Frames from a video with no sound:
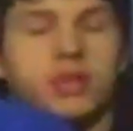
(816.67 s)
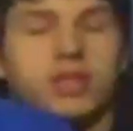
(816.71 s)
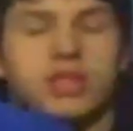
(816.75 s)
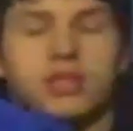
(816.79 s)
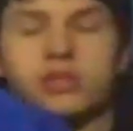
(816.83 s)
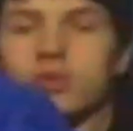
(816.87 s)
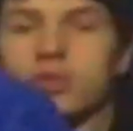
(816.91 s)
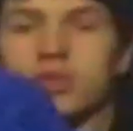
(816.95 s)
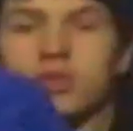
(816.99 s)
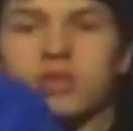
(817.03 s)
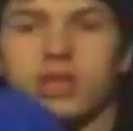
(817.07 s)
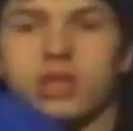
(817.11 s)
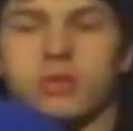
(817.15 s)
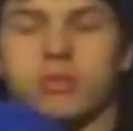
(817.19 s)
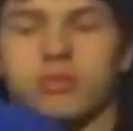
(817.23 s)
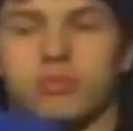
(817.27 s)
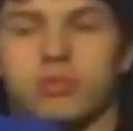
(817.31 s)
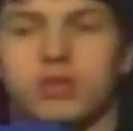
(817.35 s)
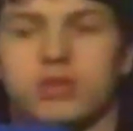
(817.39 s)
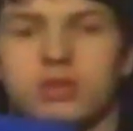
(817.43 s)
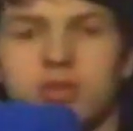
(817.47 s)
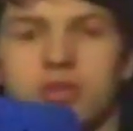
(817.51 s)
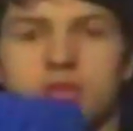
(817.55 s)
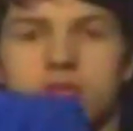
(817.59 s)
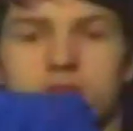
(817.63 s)
But that's always going to happen
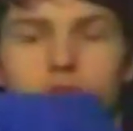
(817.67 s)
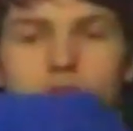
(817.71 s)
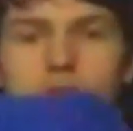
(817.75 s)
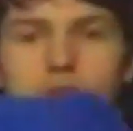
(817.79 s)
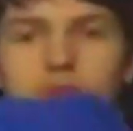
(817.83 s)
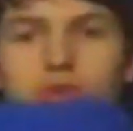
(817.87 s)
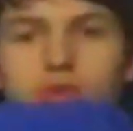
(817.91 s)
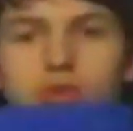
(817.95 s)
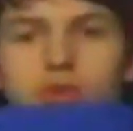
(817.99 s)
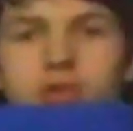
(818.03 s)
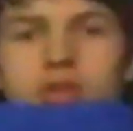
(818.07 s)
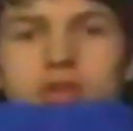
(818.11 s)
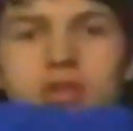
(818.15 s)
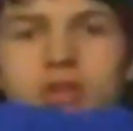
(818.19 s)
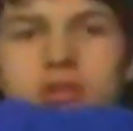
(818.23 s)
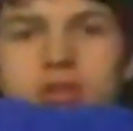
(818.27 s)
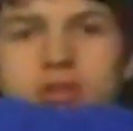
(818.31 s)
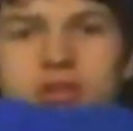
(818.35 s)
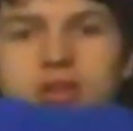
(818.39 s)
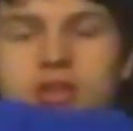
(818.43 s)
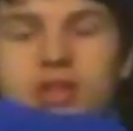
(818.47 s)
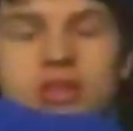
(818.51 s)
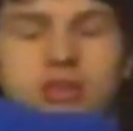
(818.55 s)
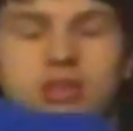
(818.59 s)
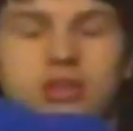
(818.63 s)
because it's a 1.3 litre.
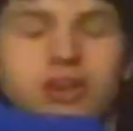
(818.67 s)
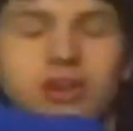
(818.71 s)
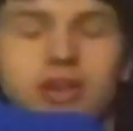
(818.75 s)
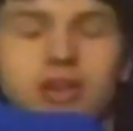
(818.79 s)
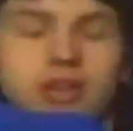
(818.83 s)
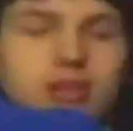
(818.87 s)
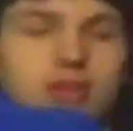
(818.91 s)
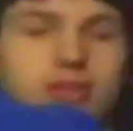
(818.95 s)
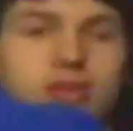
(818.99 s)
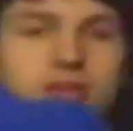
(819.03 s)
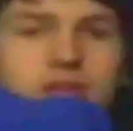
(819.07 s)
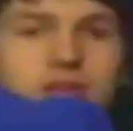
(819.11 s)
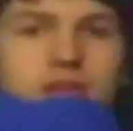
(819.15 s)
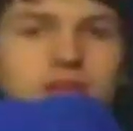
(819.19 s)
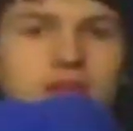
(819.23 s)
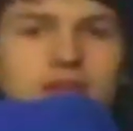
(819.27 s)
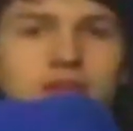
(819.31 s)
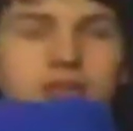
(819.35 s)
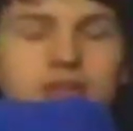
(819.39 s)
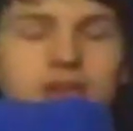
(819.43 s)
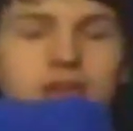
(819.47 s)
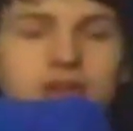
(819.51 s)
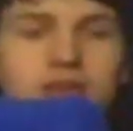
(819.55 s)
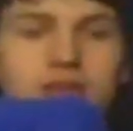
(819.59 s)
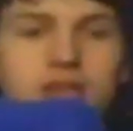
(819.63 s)
Like it's a tiny little
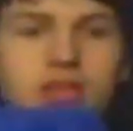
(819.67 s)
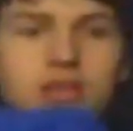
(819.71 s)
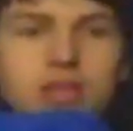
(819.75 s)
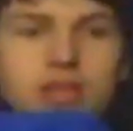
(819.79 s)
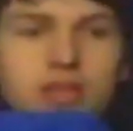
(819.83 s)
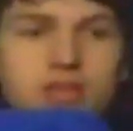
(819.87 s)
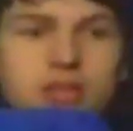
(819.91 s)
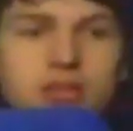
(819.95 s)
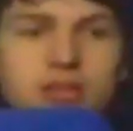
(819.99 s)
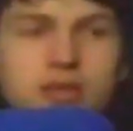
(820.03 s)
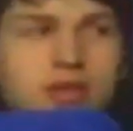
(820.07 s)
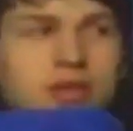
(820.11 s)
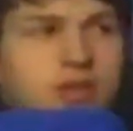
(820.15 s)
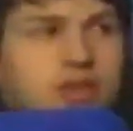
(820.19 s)
engine.